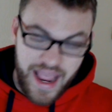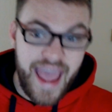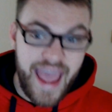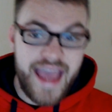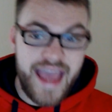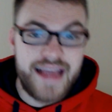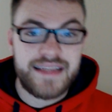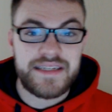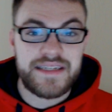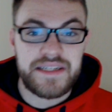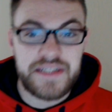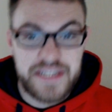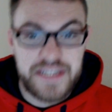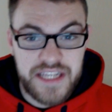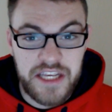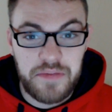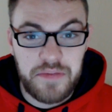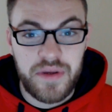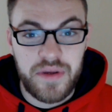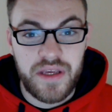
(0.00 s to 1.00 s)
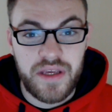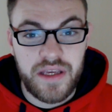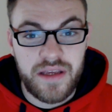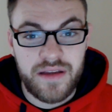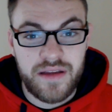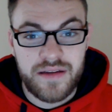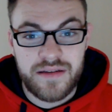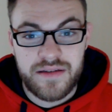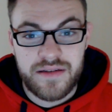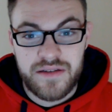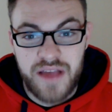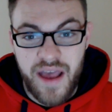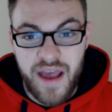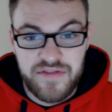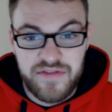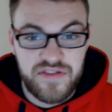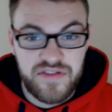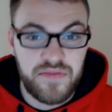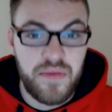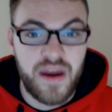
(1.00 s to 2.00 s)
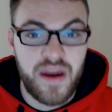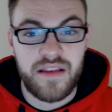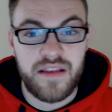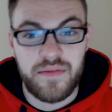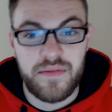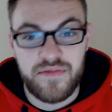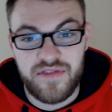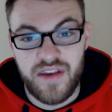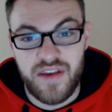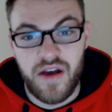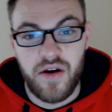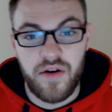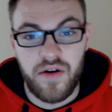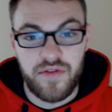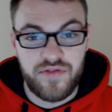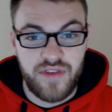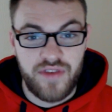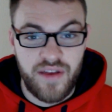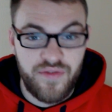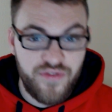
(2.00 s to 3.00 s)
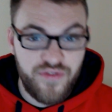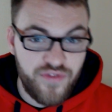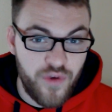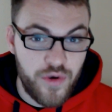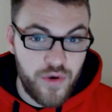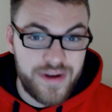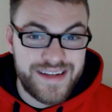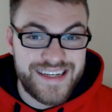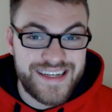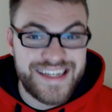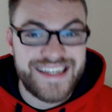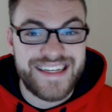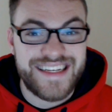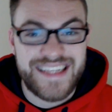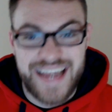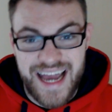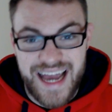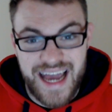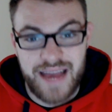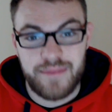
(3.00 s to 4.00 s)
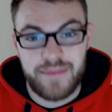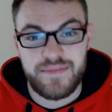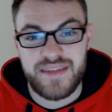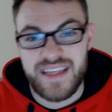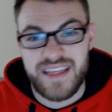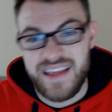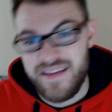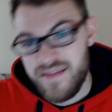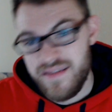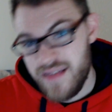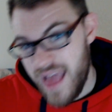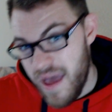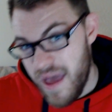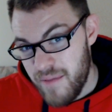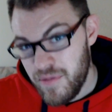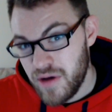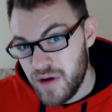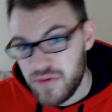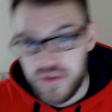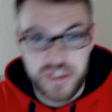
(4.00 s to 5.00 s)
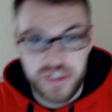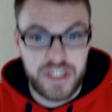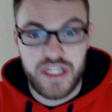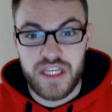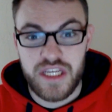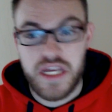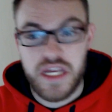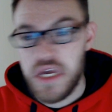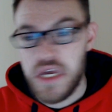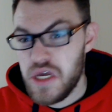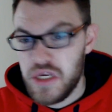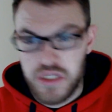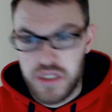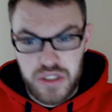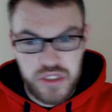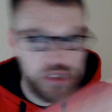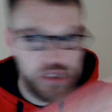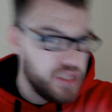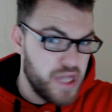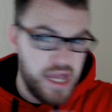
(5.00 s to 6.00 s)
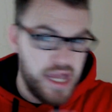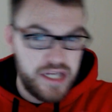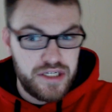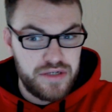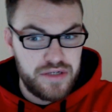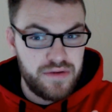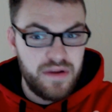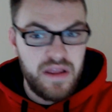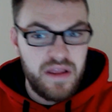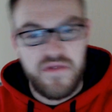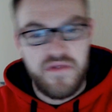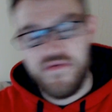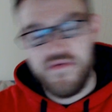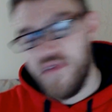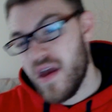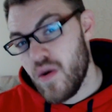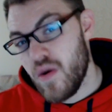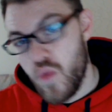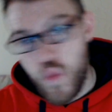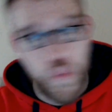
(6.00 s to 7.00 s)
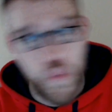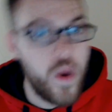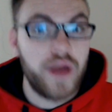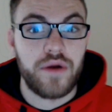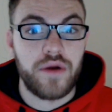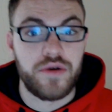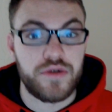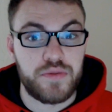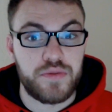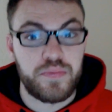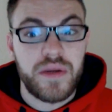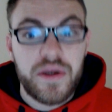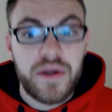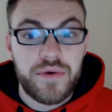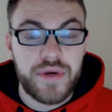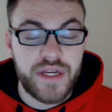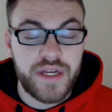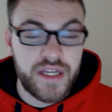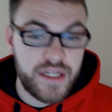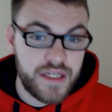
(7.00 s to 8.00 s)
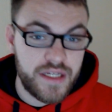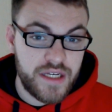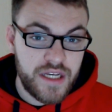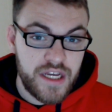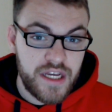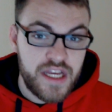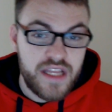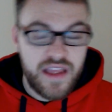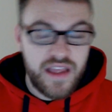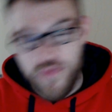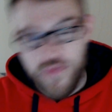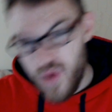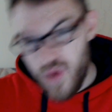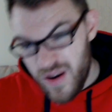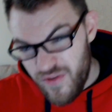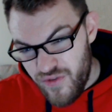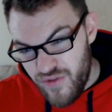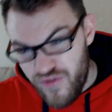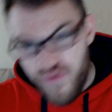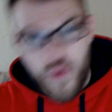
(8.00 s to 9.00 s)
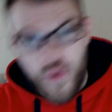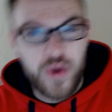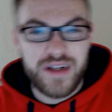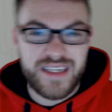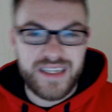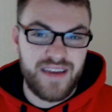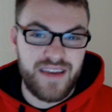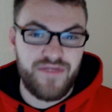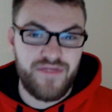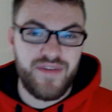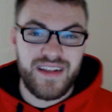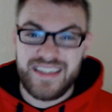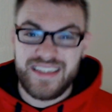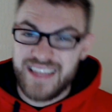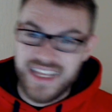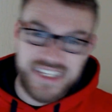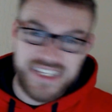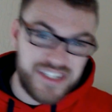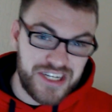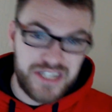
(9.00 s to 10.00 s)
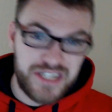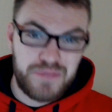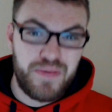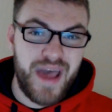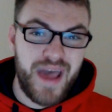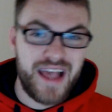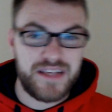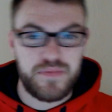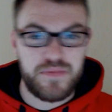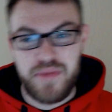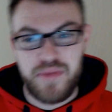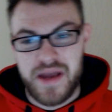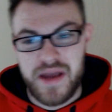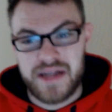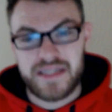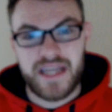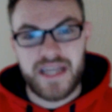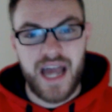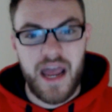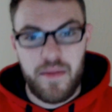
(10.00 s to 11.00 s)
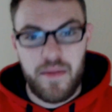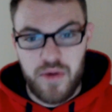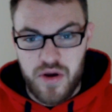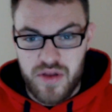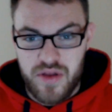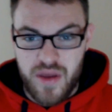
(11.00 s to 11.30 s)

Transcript: Aches and TP have cemented themselves at 14 times MLG/event winners, period. They've won 14 events. They just passed Big Timer.